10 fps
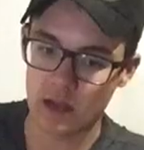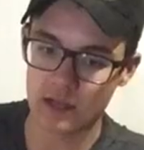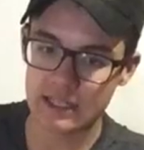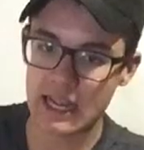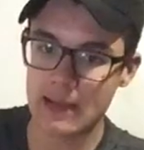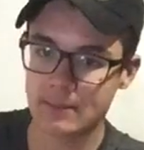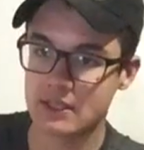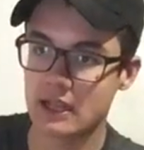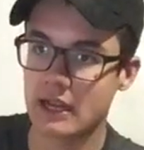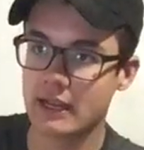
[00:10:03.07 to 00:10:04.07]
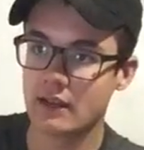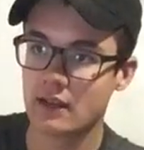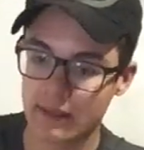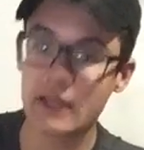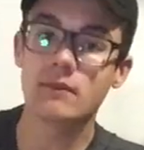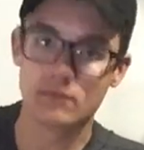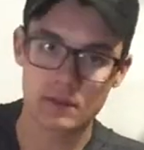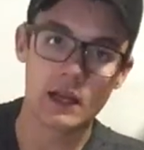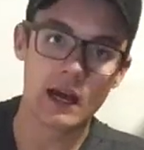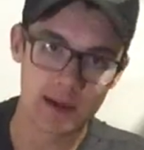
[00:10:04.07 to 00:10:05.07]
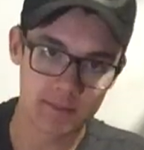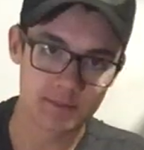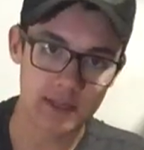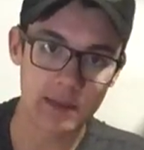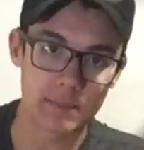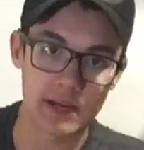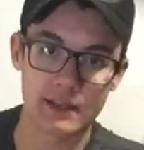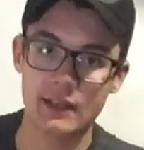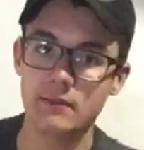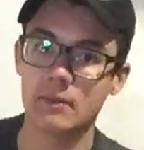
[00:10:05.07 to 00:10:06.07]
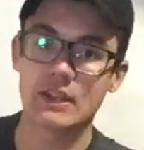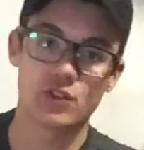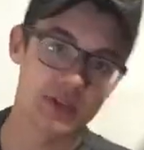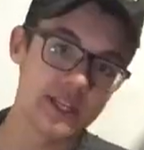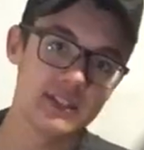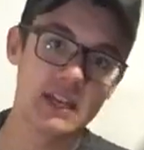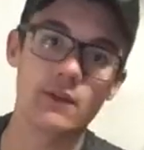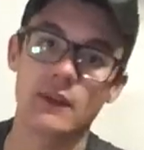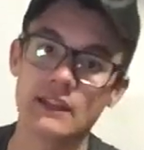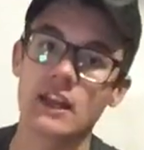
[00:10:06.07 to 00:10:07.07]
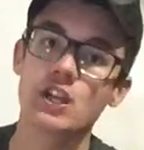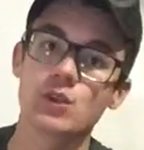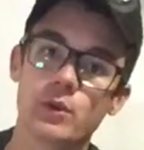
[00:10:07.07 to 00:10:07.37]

On Cap's side, they get Bucky, make sure he's safe. And they also